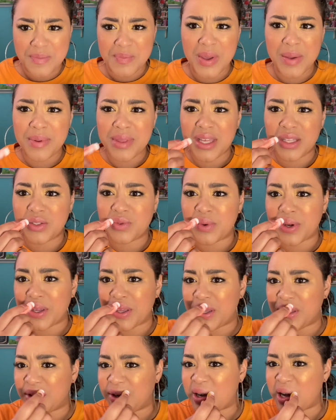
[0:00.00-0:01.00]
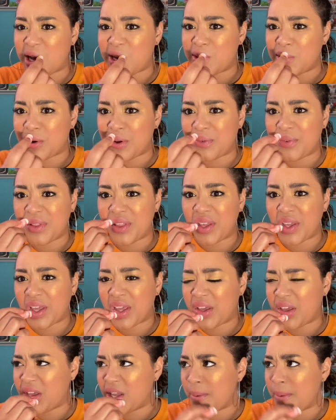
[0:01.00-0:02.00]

Maybe that's regular. I don't know. I feel like,